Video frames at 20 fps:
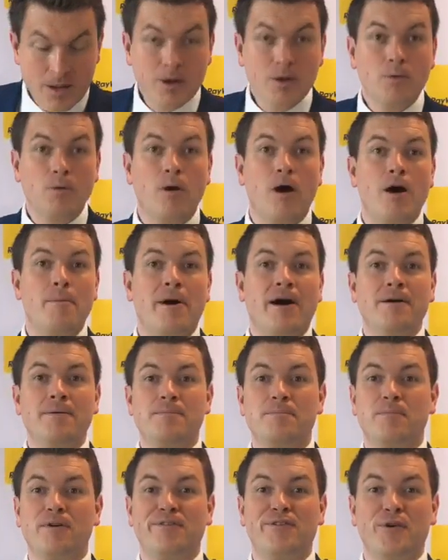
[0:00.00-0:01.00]
Well, Omar,
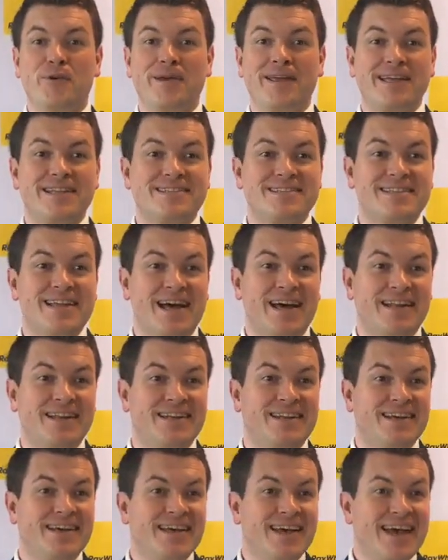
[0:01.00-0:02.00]
before we get
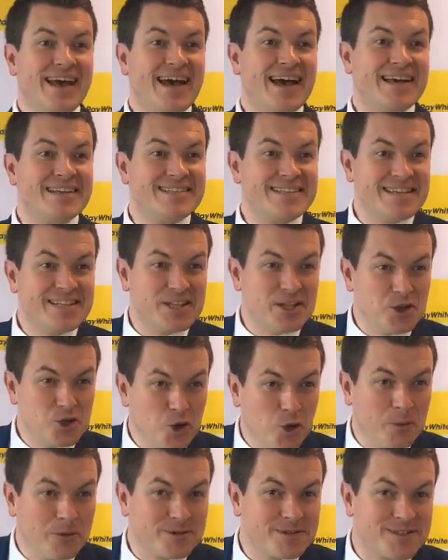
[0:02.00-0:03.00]
started, as in the
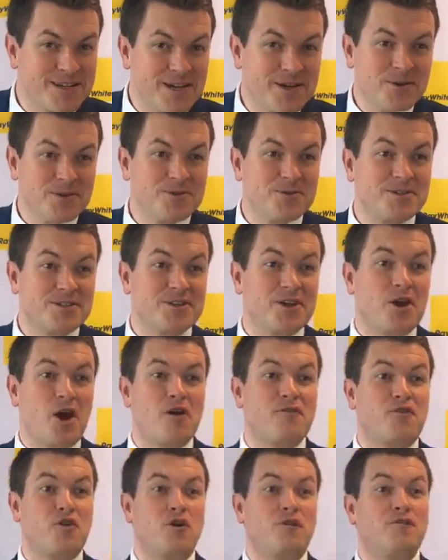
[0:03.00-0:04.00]
normal sequence, we're just going to go
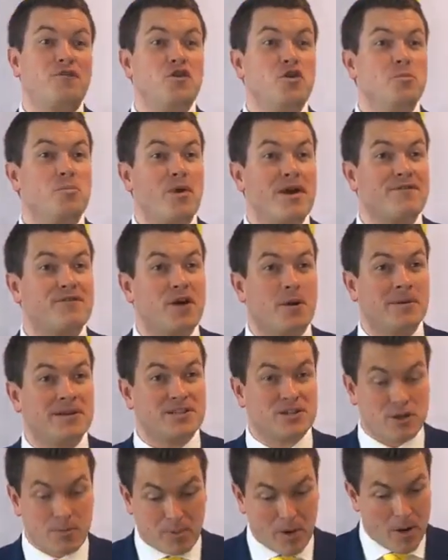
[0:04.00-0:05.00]
through a few brief
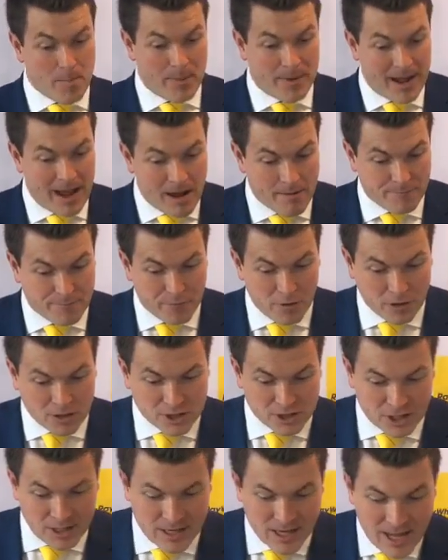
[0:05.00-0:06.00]
comments on the property up for
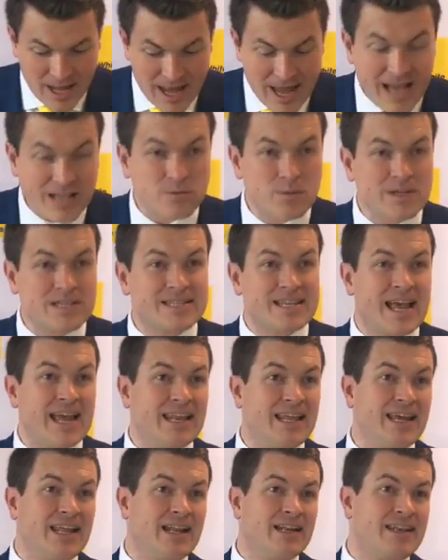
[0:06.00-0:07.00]
auction. As we stand
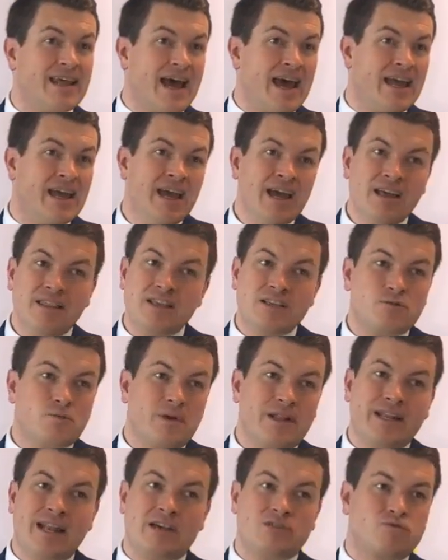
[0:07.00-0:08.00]
here today, this
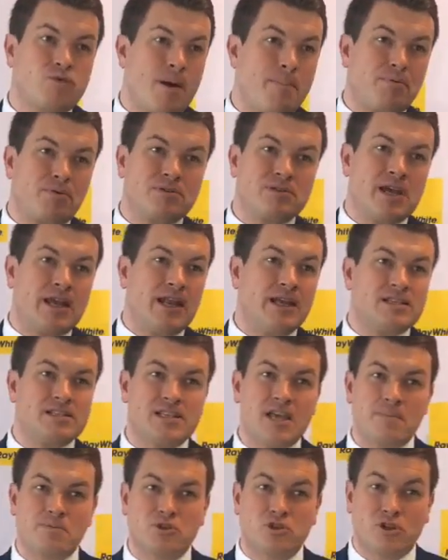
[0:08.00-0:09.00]
really does represent
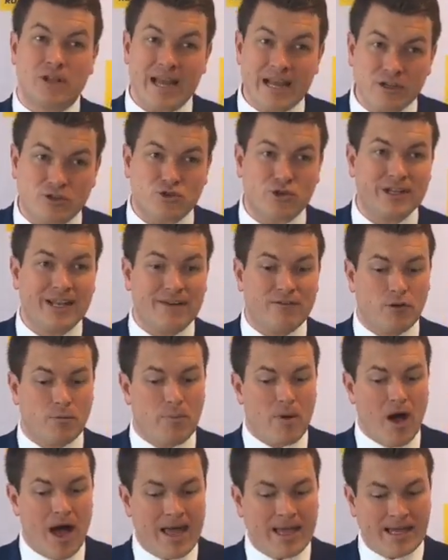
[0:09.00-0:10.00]
exceptional entry-level
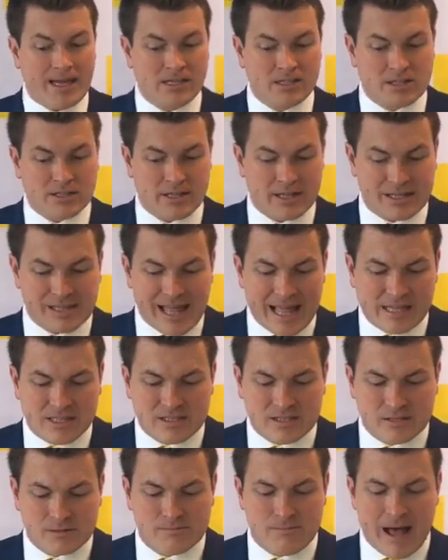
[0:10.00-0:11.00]
buying into the
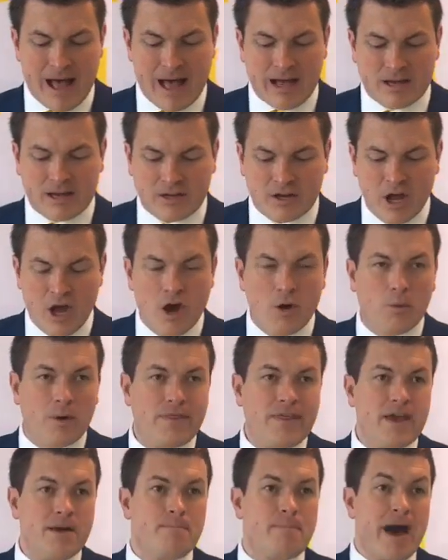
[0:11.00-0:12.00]
Gladstone market.
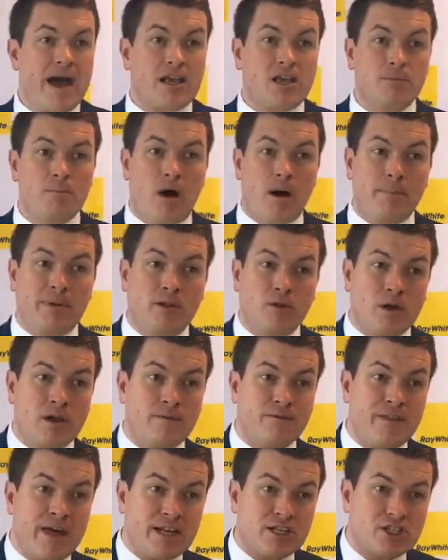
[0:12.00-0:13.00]
Whether you're back, you might be looking
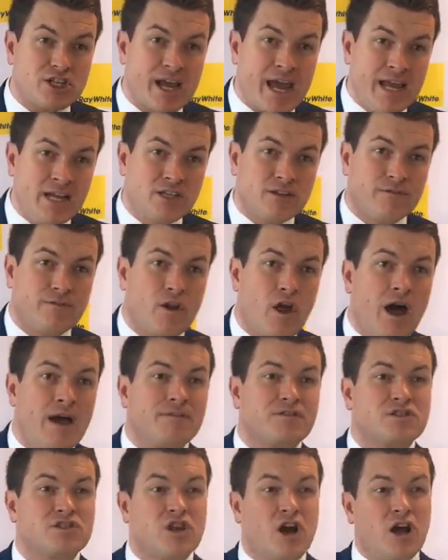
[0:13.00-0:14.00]
for that change of
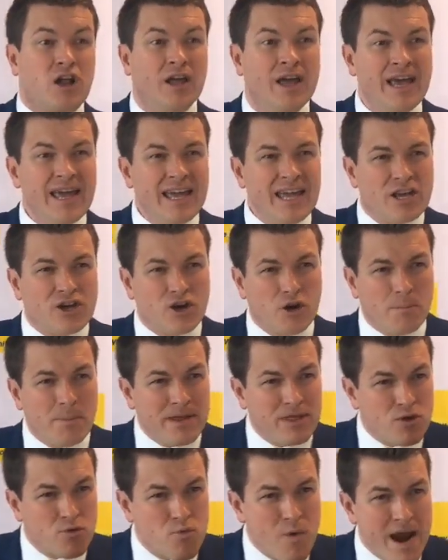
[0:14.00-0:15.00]
lifestyle. It could be
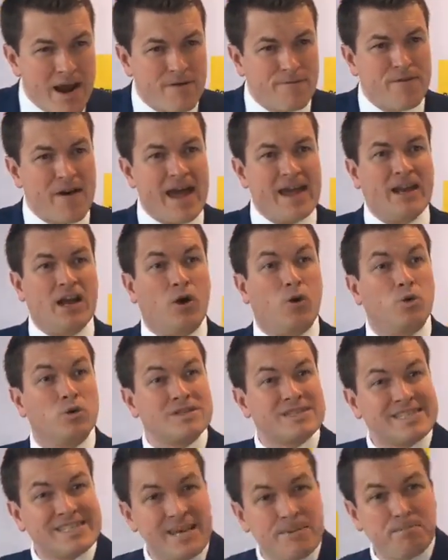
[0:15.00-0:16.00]
the renovator or
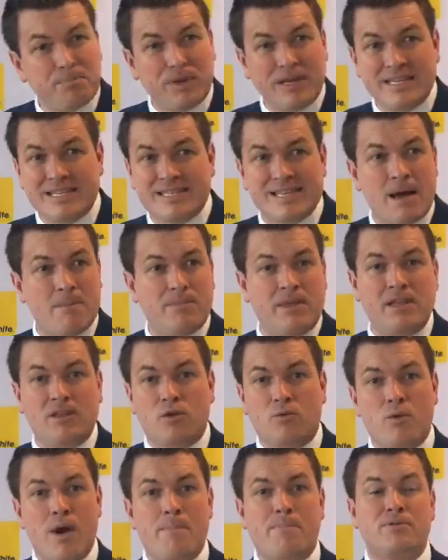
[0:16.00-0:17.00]
simply something that
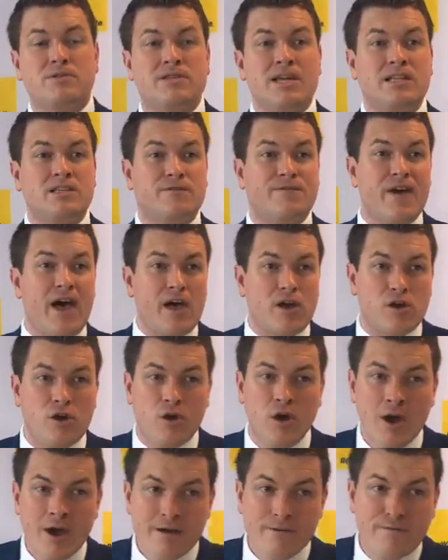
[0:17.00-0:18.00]
represents
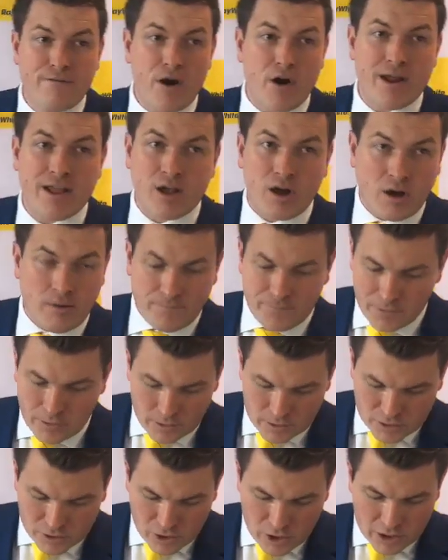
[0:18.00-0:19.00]
value. Very confident
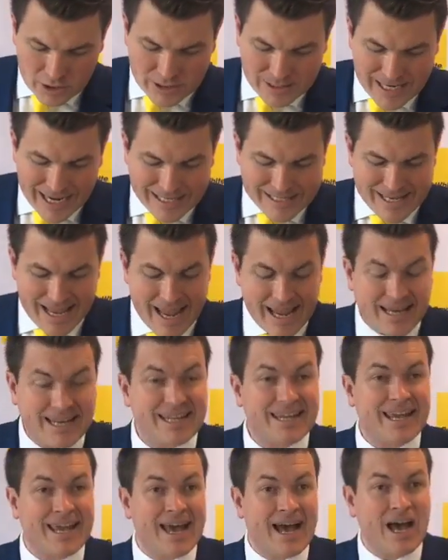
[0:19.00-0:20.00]
the search does end
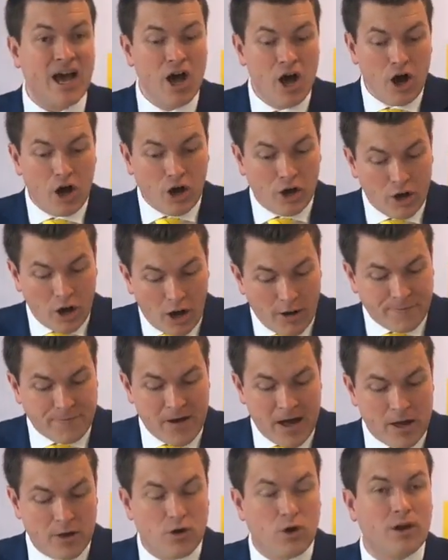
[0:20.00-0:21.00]
here. On
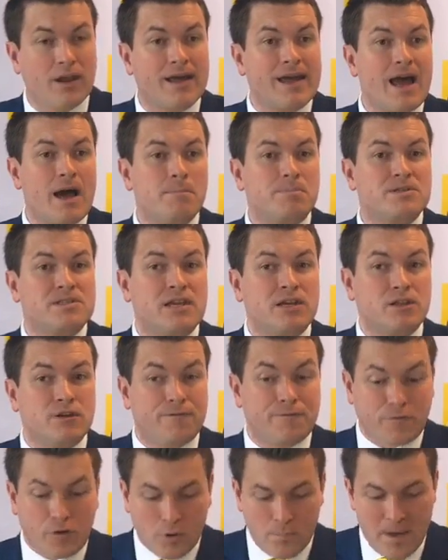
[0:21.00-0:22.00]
offer and all-encompassing, the
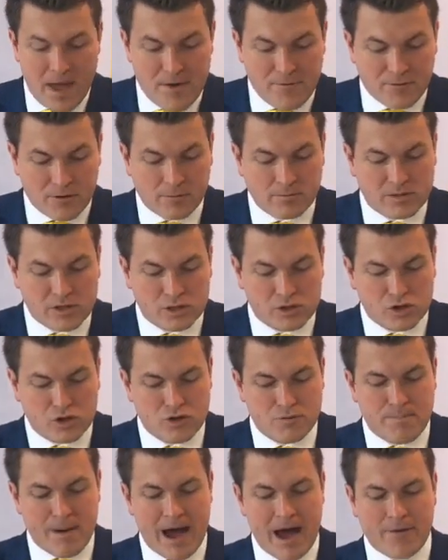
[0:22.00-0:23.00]
4 bedrooms, the
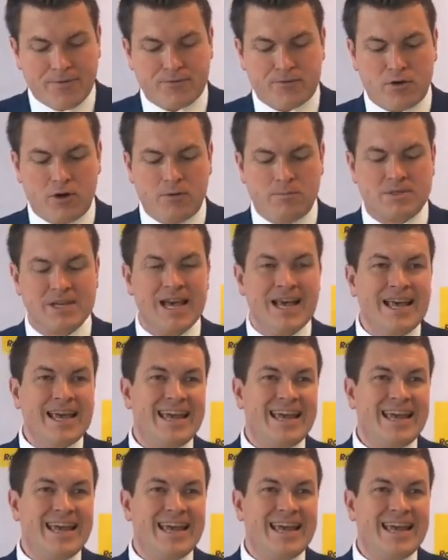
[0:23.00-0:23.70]
2 bathrooms.